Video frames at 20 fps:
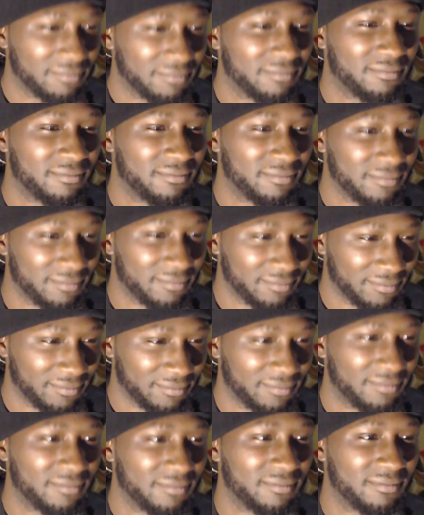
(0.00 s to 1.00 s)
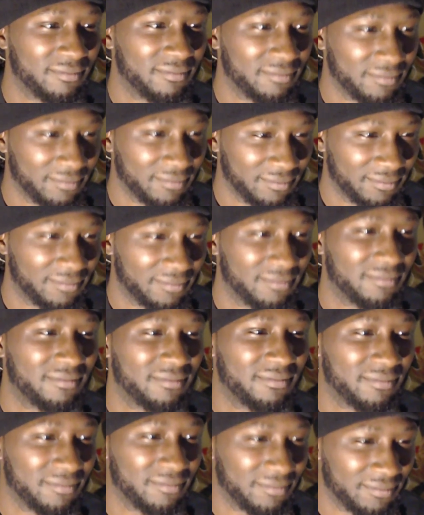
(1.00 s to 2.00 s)
If I made the songs they wanted, were
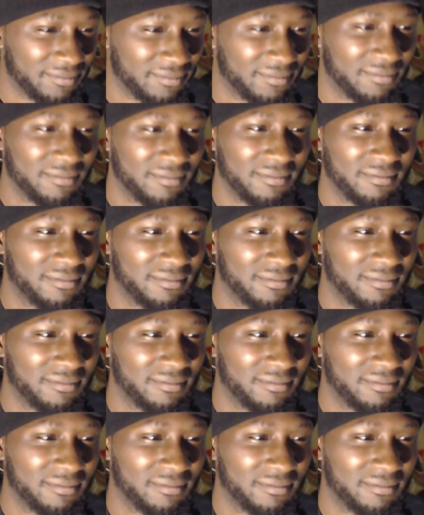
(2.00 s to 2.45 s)
they fans I could have